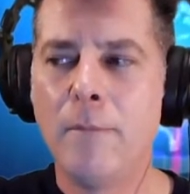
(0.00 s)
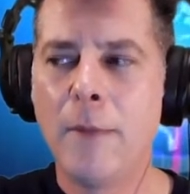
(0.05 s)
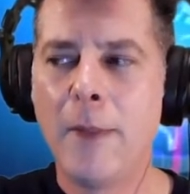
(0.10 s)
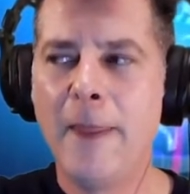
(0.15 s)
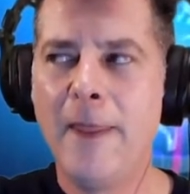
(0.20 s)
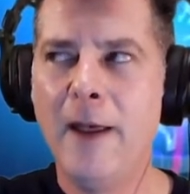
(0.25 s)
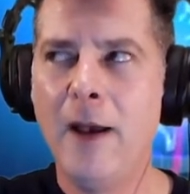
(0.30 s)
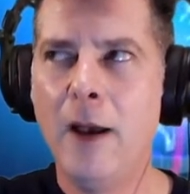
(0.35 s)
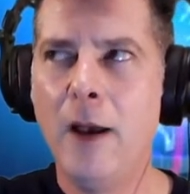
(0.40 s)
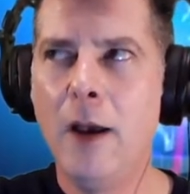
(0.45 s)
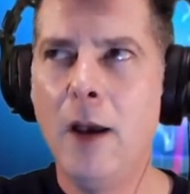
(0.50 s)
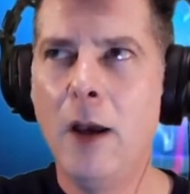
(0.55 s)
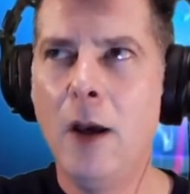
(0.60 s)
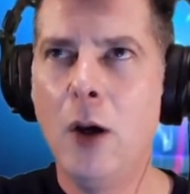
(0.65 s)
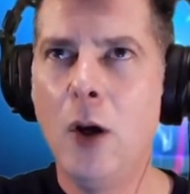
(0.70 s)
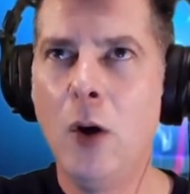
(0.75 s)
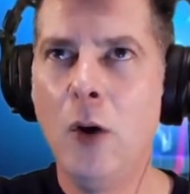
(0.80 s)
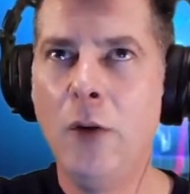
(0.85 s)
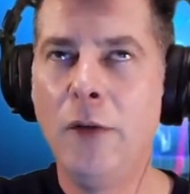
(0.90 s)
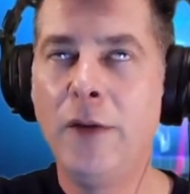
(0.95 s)
The
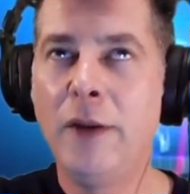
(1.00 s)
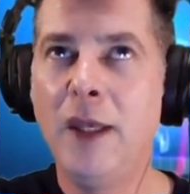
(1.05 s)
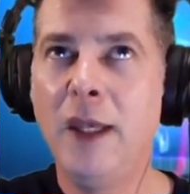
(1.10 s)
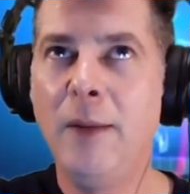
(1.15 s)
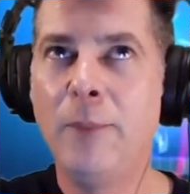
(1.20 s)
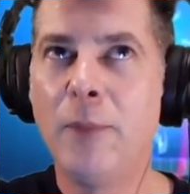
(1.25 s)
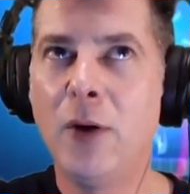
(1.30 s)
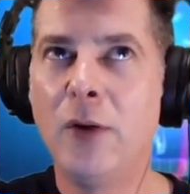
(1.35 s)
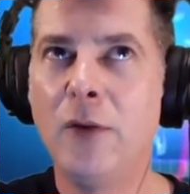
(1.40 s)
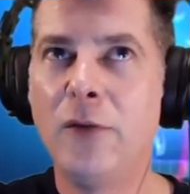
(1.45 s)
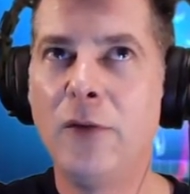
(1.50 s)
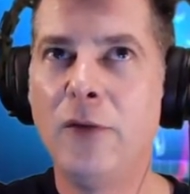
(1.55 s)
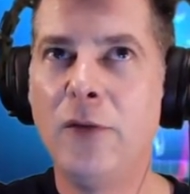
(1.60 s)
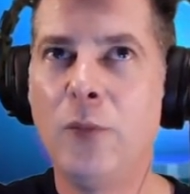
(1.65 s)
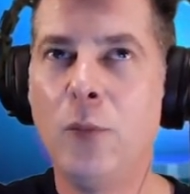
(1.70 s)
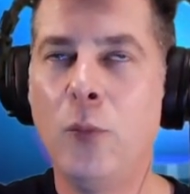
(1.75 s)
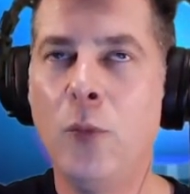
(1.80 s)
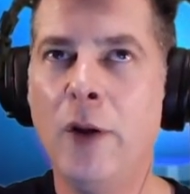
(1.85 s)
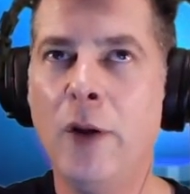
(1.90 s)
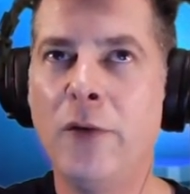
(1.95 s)
Oath Keepers
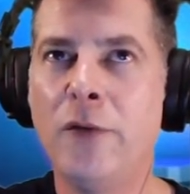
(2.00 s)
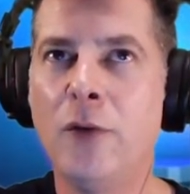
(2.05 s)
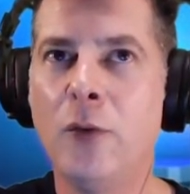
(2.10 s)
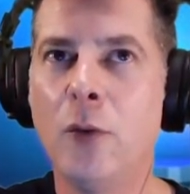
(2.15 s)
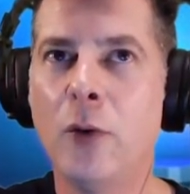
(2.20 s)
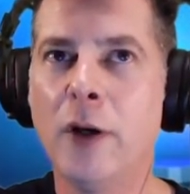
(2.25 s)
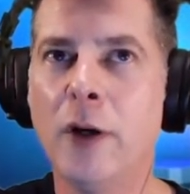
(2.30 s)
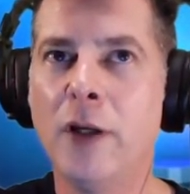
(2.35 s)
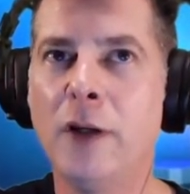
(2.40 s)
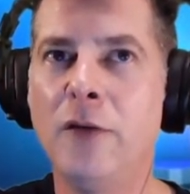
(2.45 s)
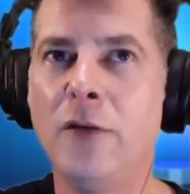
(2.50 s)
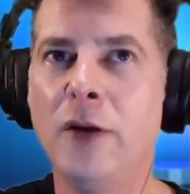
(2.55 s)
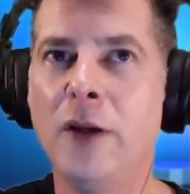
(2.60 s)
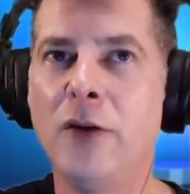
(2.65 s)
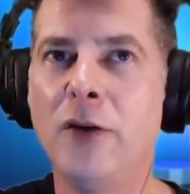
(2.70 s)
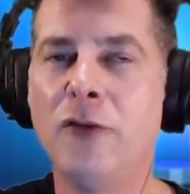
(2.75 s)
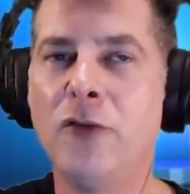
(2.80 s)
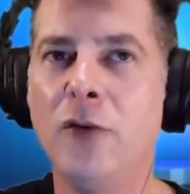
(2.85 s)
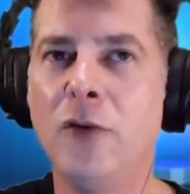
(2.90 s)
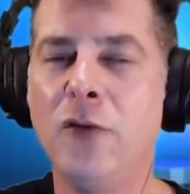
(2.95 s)
was an
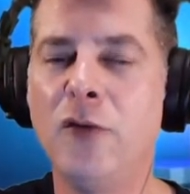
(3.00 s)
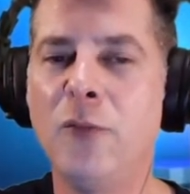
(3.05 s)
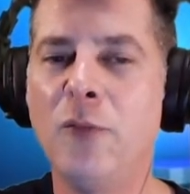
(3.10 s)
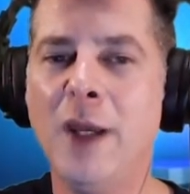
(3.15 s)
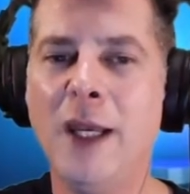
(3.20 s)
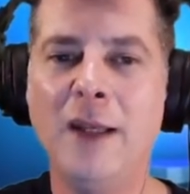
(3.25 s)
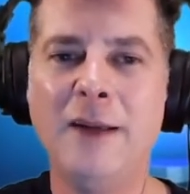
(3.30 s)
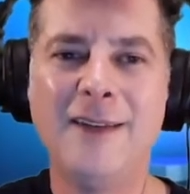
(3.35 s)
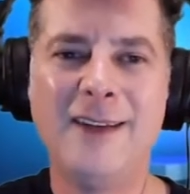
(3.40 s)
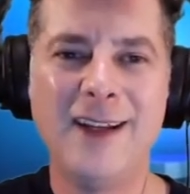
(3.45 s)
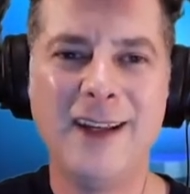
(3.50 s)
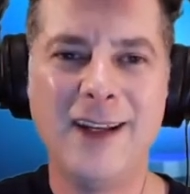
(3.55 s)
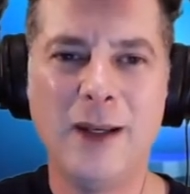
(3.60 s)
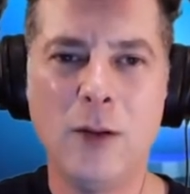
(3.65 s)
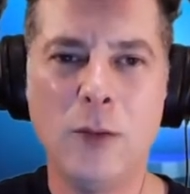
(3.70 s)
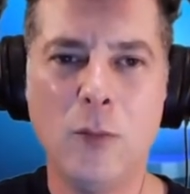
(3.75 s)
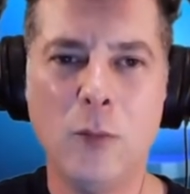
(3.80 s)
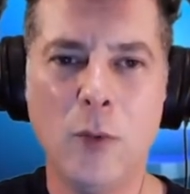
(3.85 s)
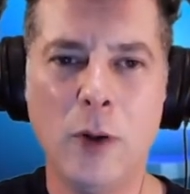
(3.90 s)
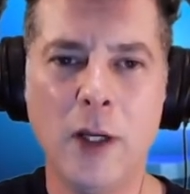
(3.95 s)
organization whose main
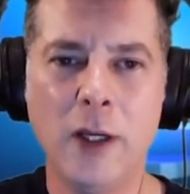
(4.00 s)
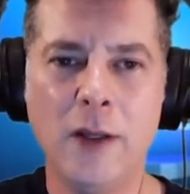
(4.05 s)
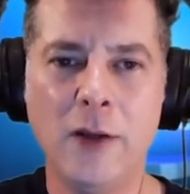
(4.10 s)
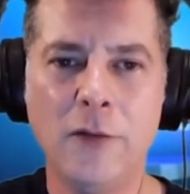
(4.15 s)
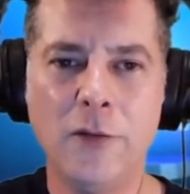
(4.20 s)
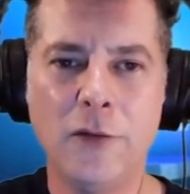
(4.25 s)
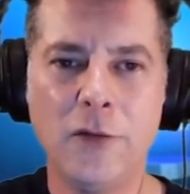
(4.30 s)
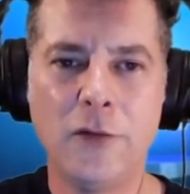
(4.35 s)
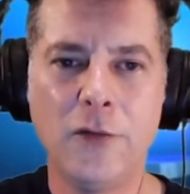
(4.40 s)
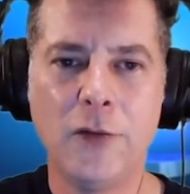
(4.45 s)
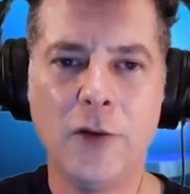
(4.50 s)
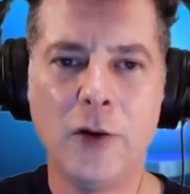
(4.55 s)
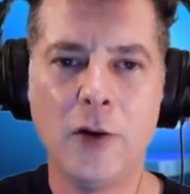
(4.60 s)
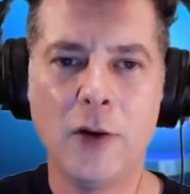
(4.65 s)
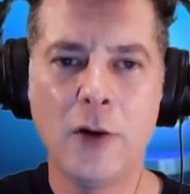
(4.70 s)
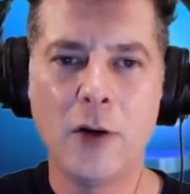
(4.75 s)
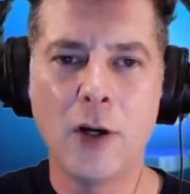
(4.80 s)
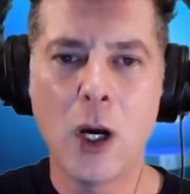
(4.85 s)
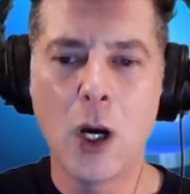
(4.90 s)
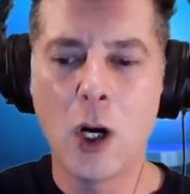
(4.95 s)
tenet was
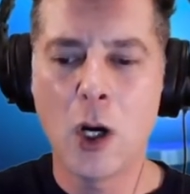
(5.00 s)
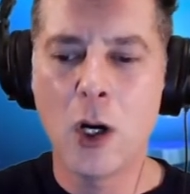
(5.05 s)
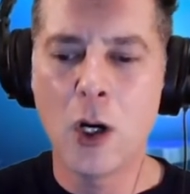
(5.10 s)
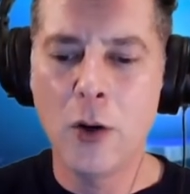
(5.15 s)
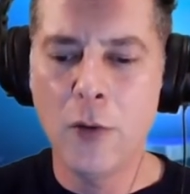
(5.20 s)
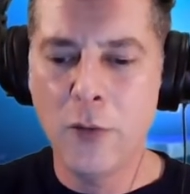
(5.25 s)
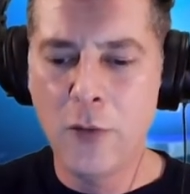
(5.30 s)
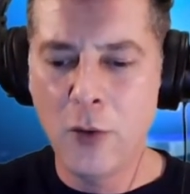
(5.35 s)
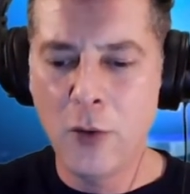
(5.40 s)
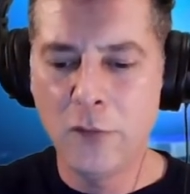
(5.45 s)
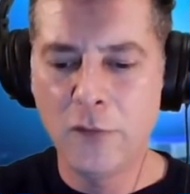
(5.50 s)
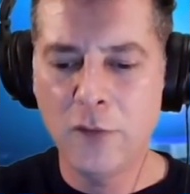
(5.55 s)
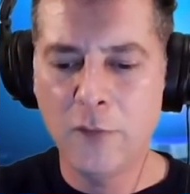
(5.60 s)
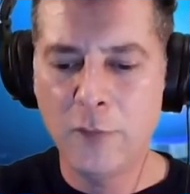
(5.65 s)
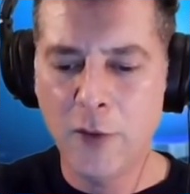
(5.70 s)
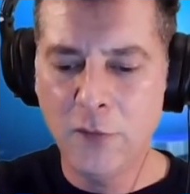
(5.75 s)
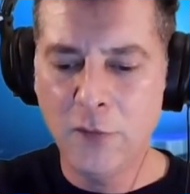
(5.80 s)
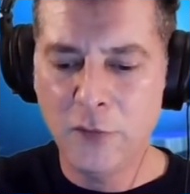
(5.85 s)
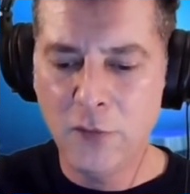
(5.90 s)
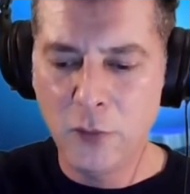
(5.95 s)
there are those of
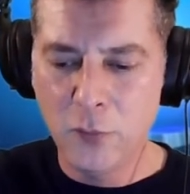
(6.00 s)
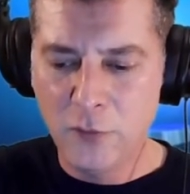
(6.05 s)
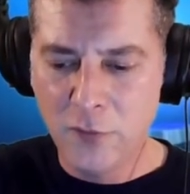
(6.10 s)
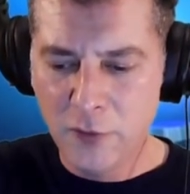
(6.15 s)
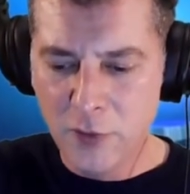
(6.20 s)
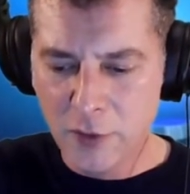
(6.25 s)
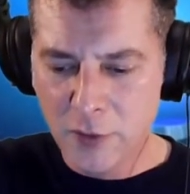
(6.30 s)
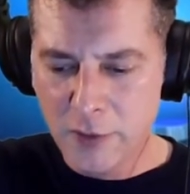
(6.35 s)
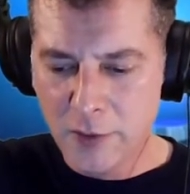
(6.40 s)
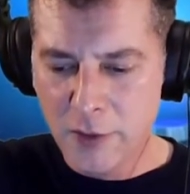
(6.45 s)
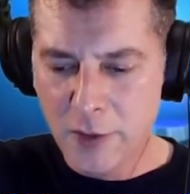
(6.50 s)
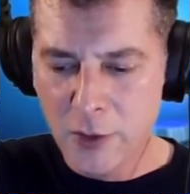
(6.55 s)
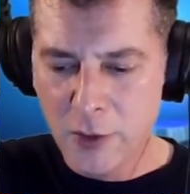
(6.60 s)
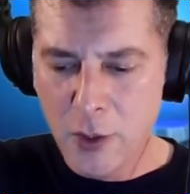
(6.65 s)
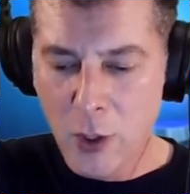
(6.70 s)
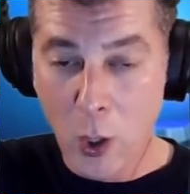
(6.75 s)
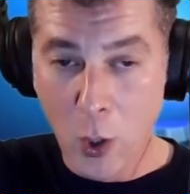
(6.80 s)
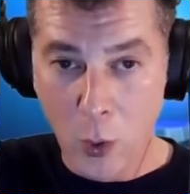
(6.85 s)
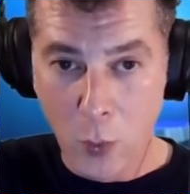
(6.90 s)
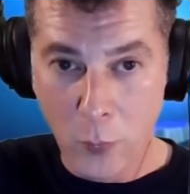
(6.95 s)
us who took an
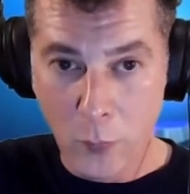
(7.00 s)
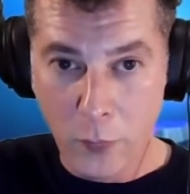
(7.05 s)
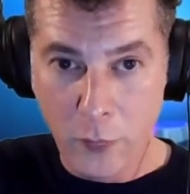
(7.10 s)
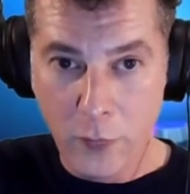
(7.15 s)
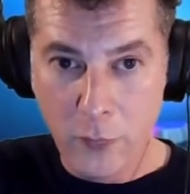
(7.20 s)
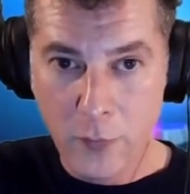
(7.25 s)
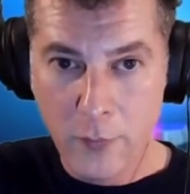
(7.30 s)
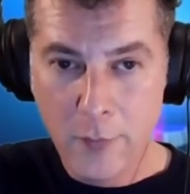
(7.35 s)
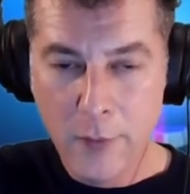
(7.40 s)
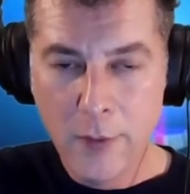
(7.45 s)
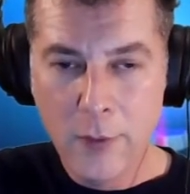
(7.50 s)
oath